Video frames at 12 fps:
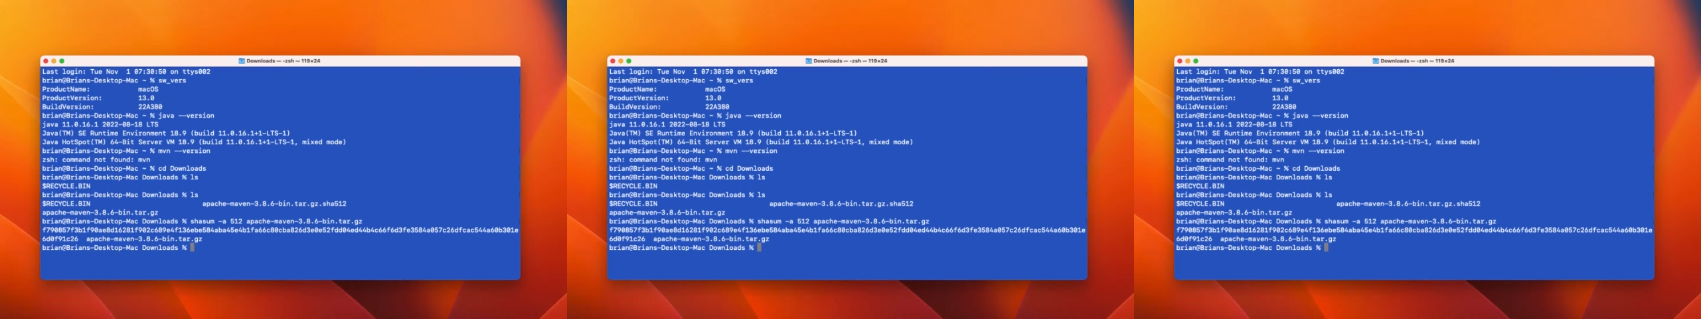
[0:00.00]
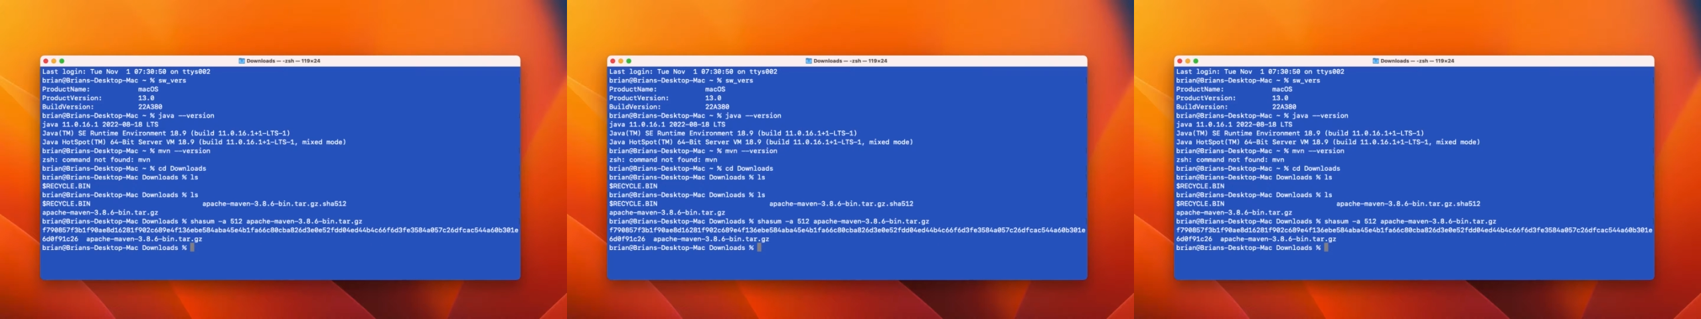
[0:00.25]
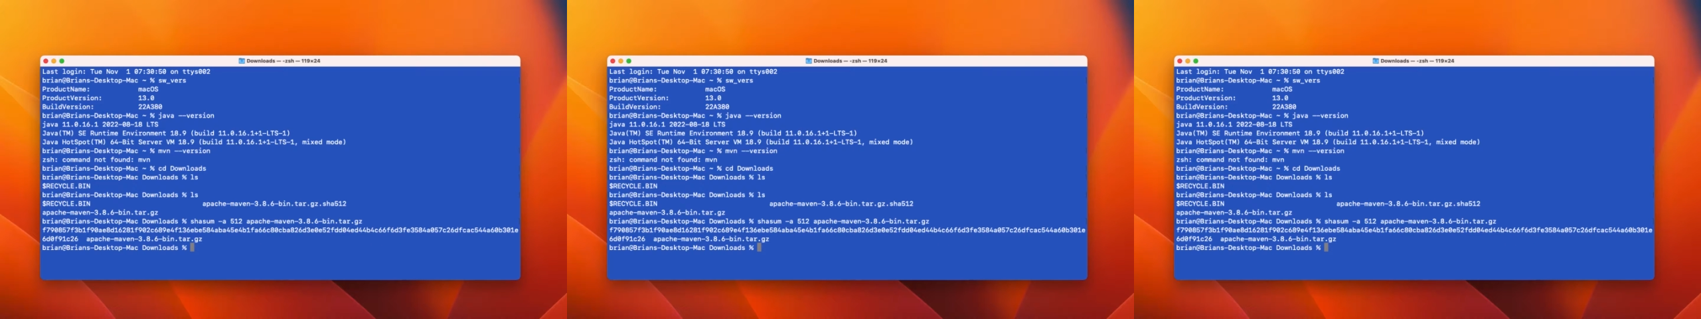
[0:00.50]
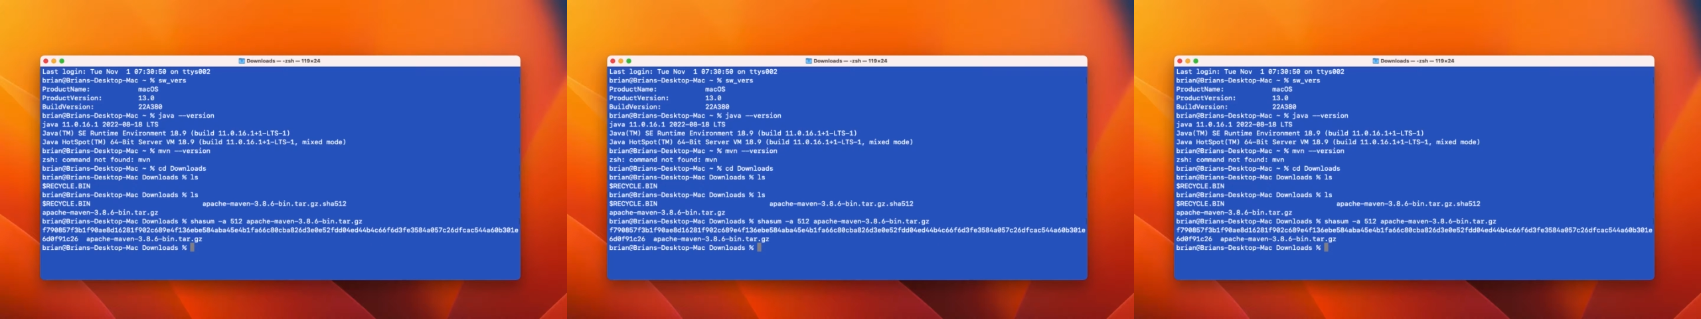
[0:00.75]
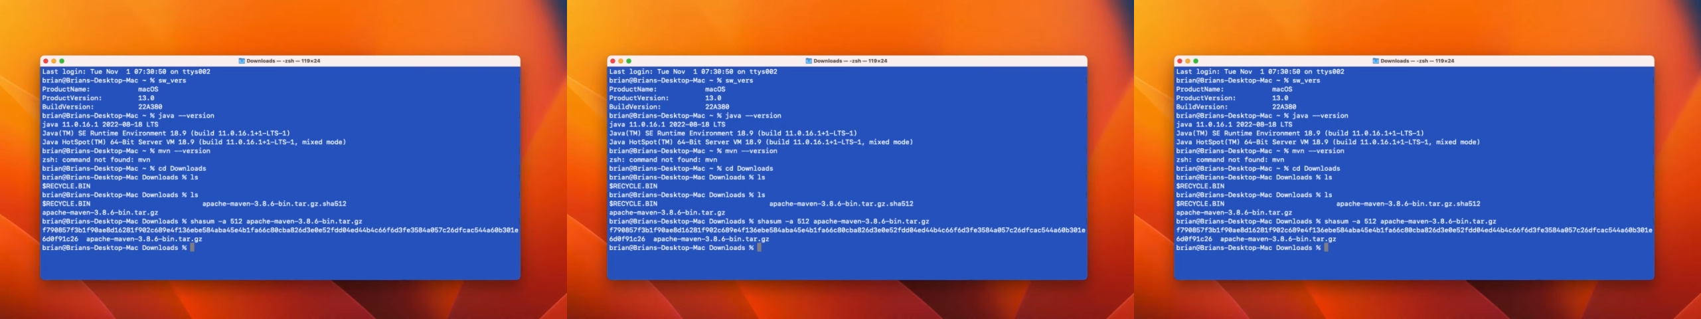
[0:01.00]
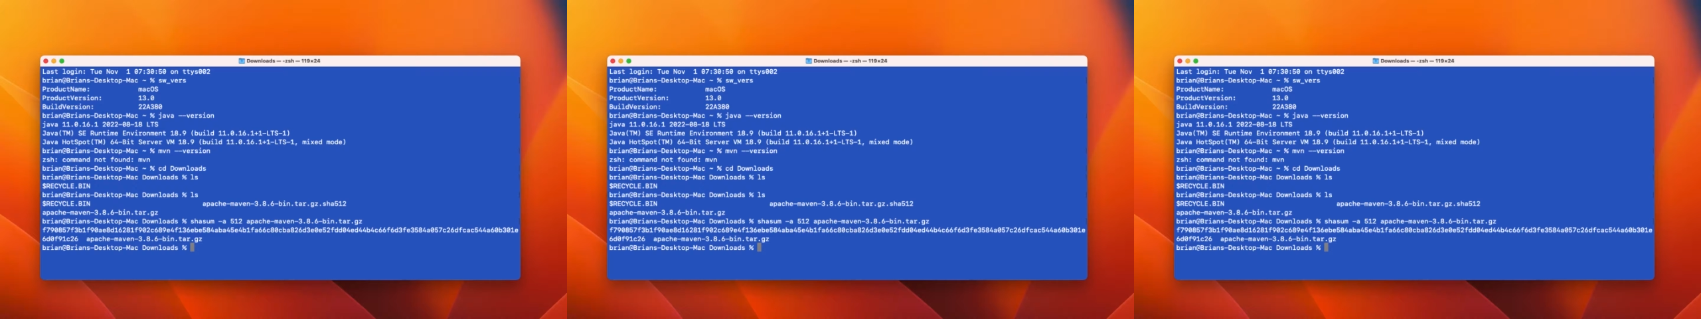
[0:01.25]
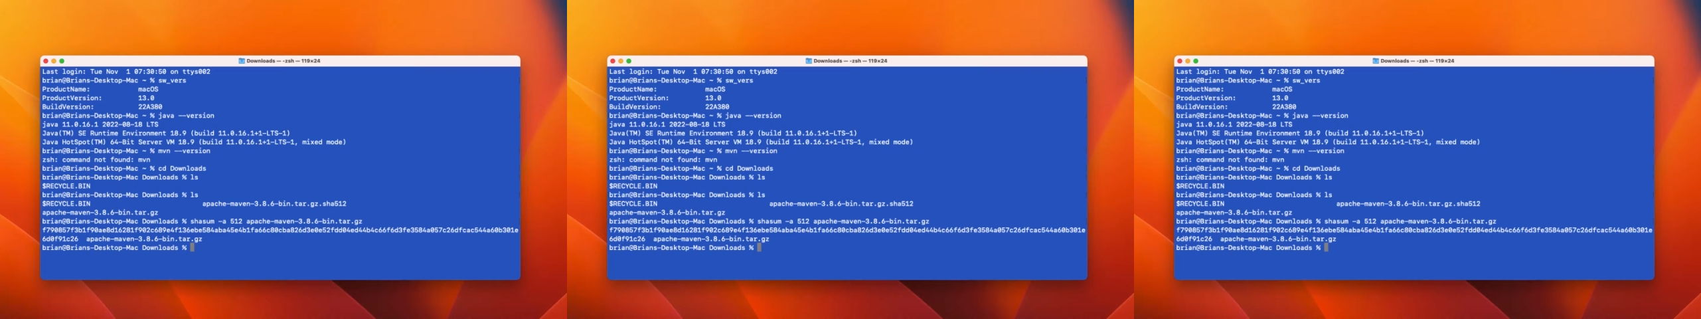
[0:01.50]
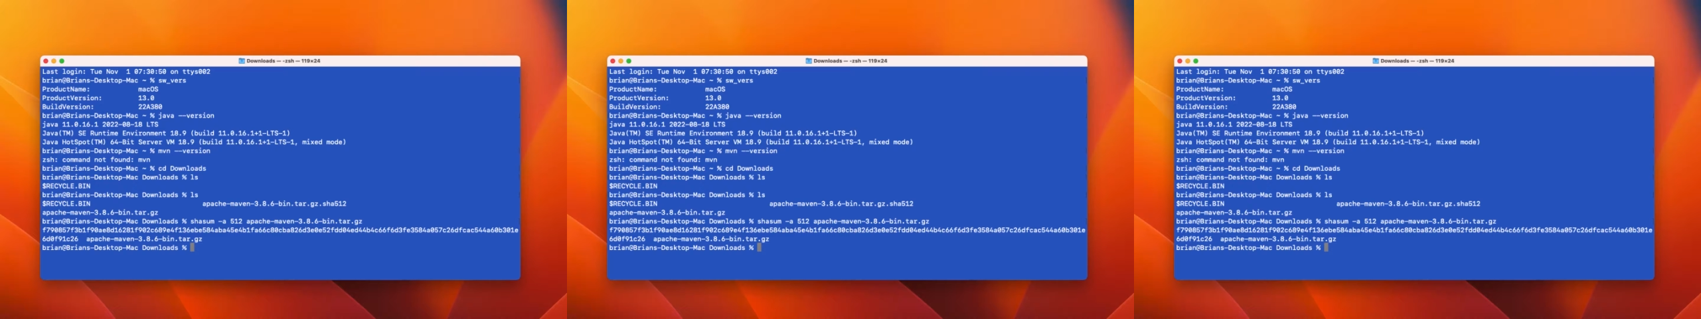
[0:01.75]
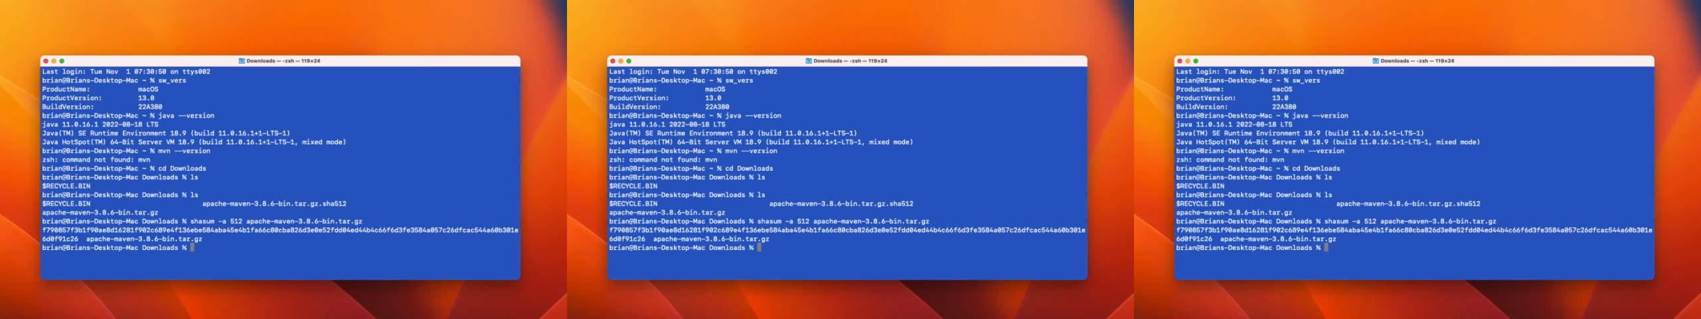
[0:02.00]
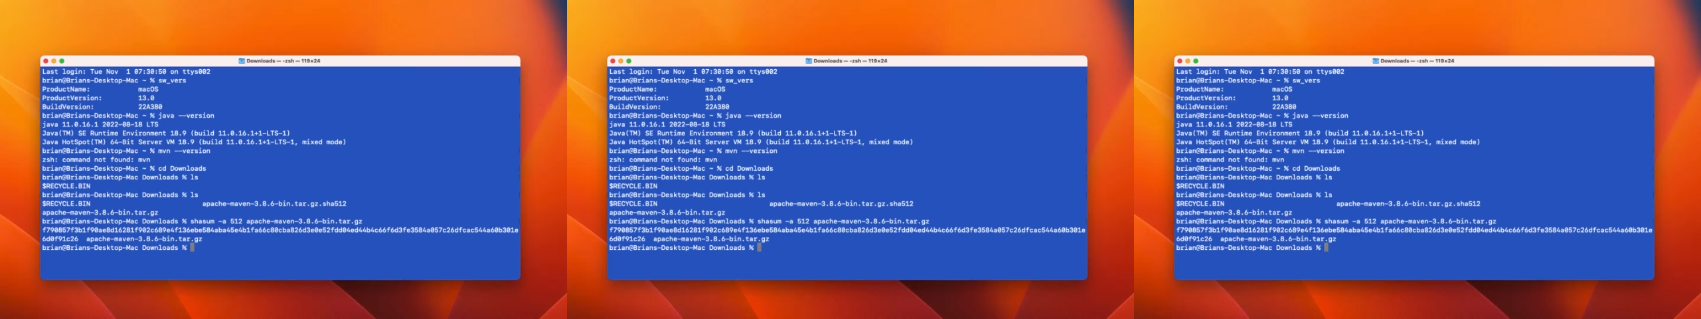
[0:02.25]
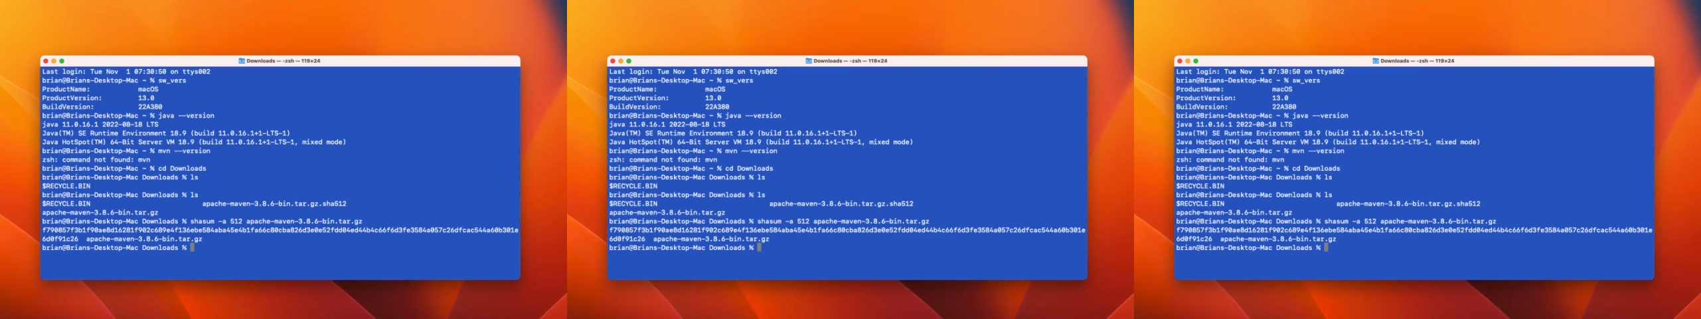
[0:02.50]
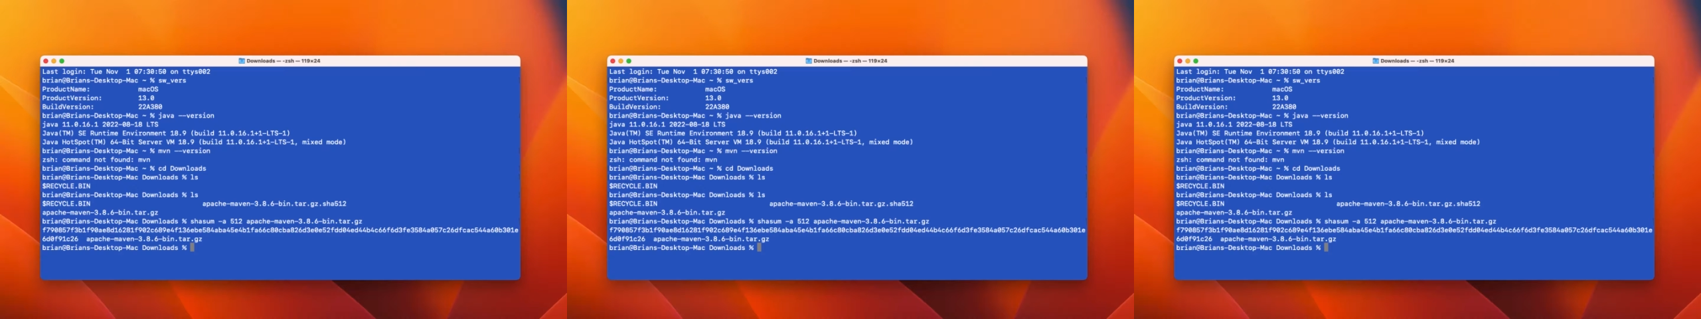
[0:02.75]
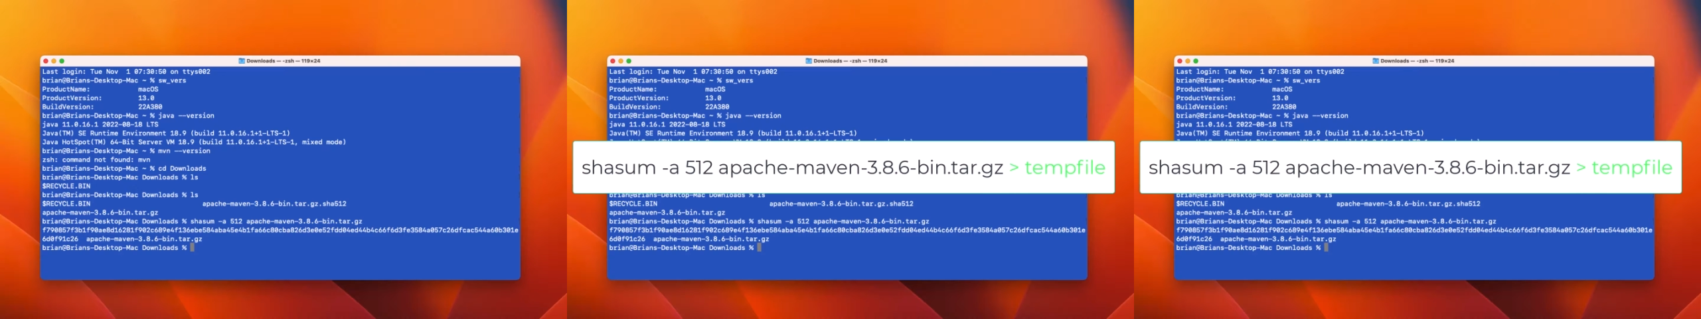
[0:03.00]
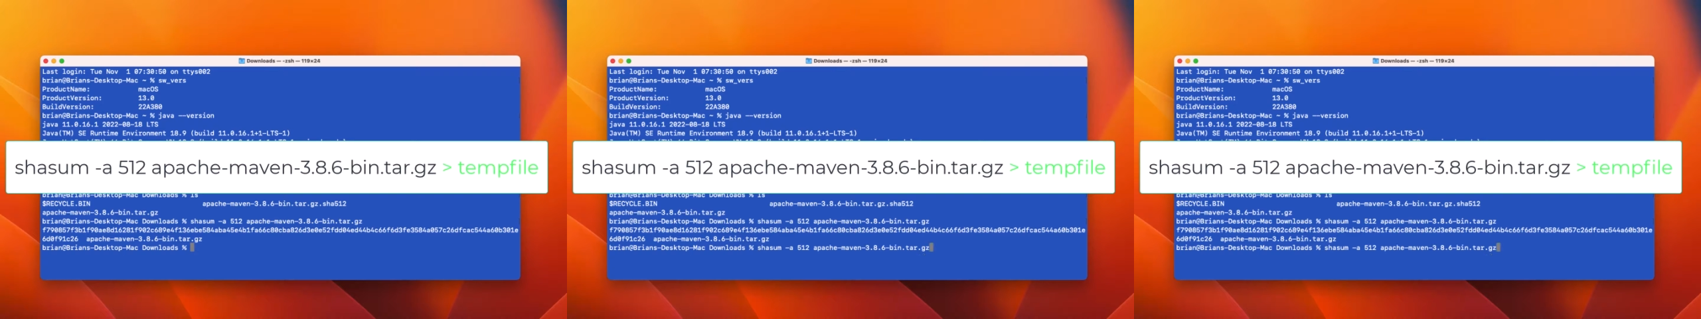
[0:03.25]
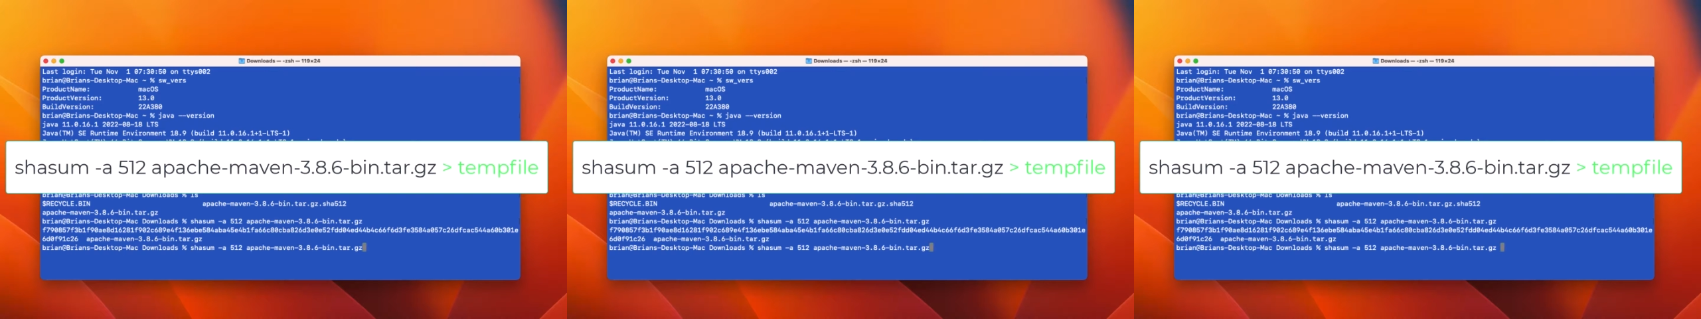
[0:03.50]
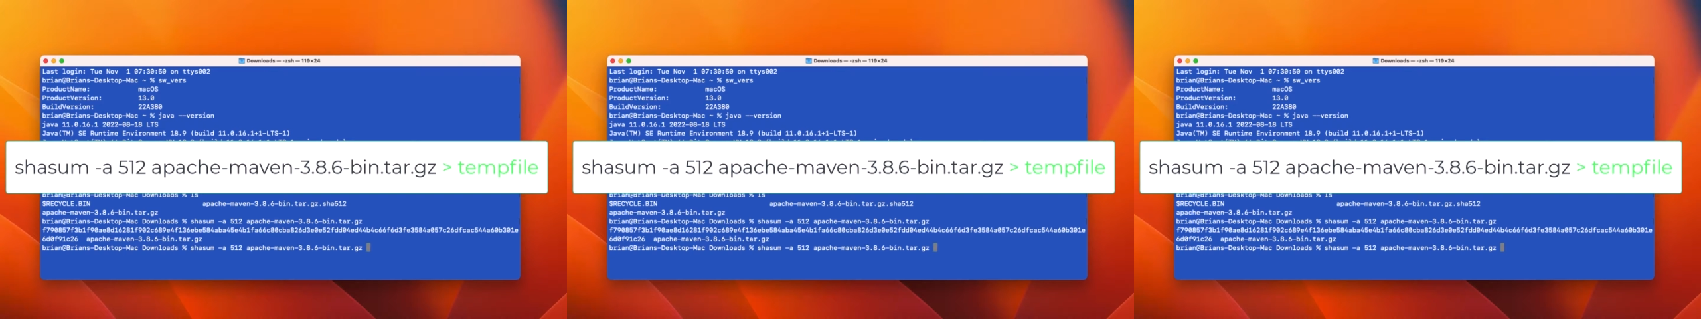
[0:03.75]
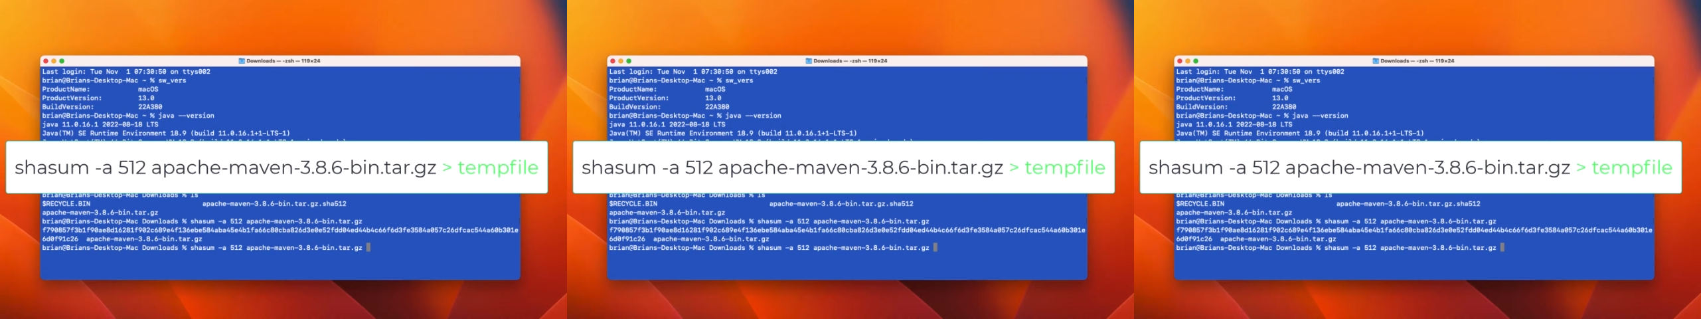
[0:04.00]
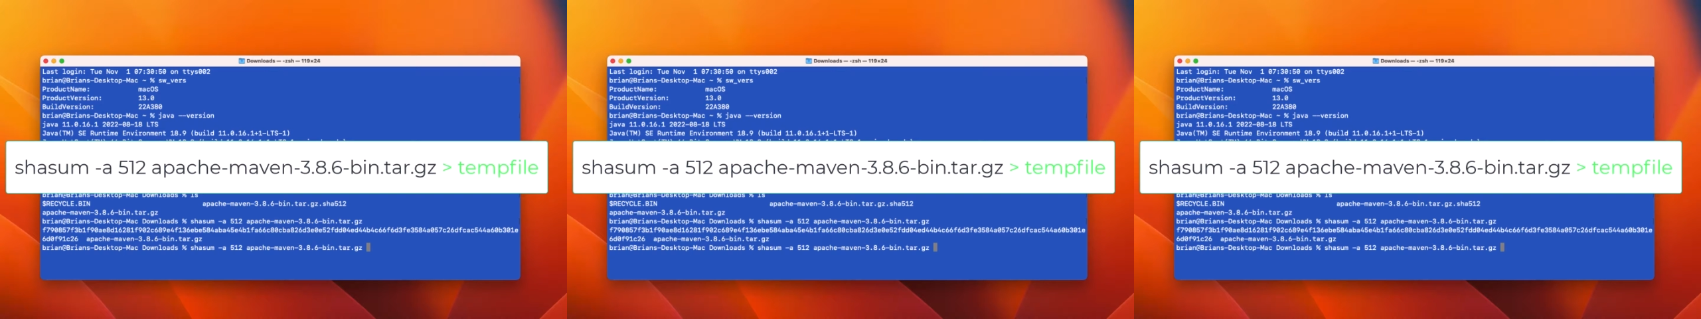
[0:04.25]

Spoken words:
Nobody's mouth can be seen.